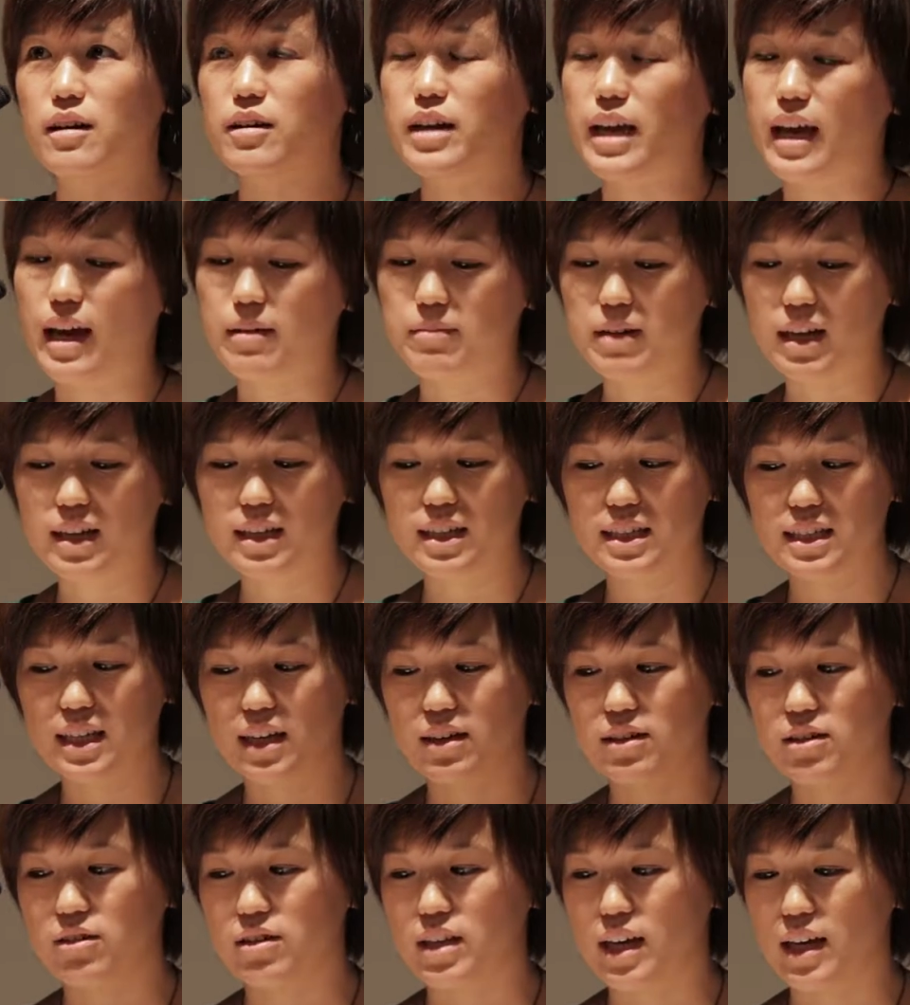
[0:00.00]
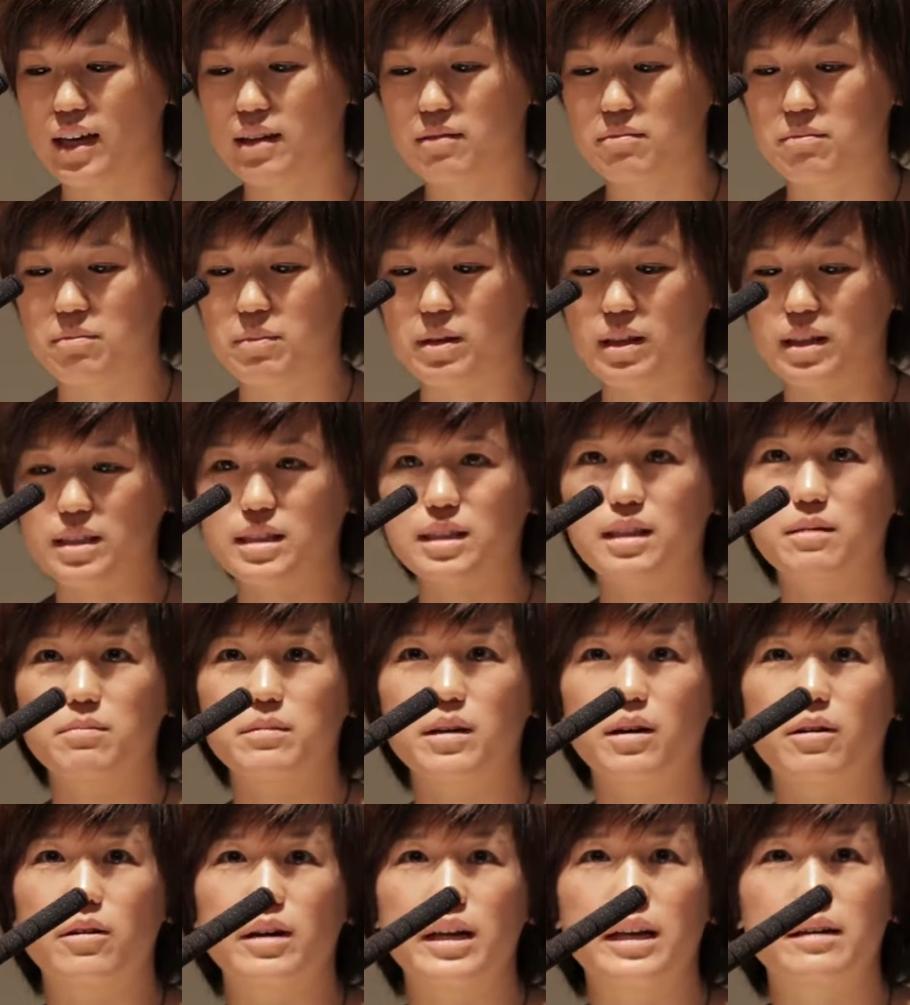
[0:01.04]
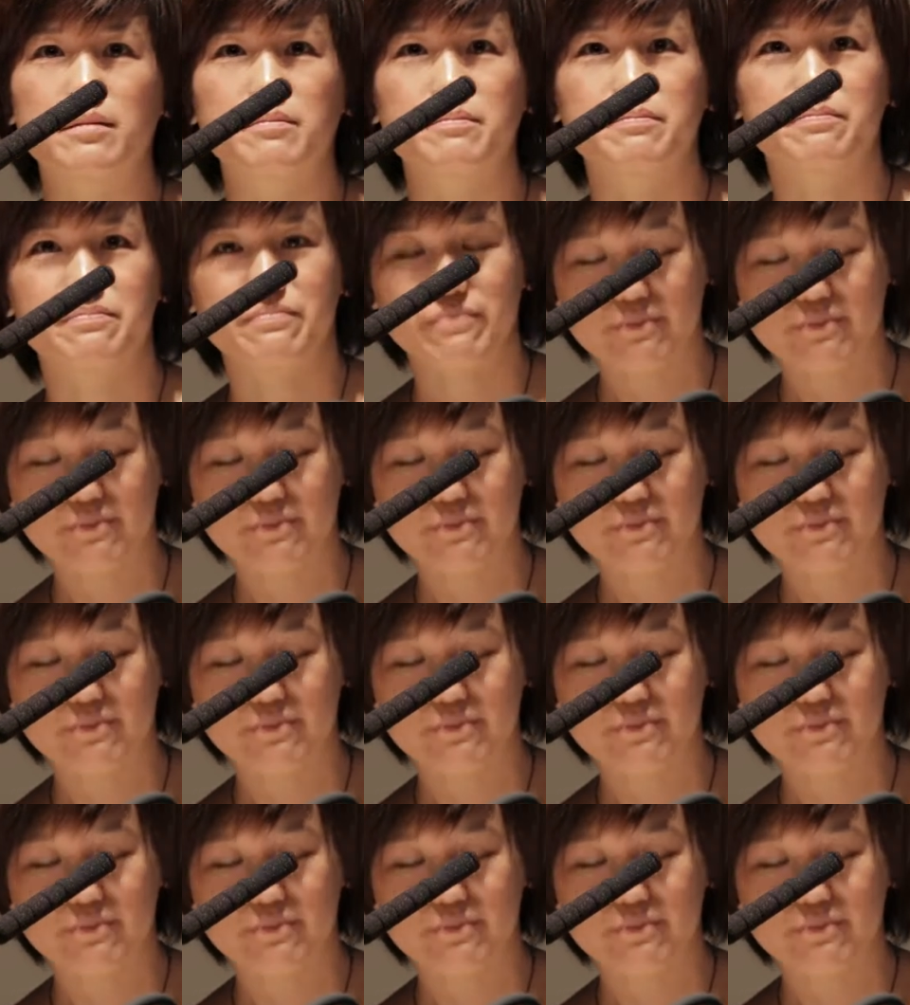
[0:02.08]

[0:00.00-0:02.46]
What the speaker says: Okay, I'm not going to tell you yet, but let's keep going.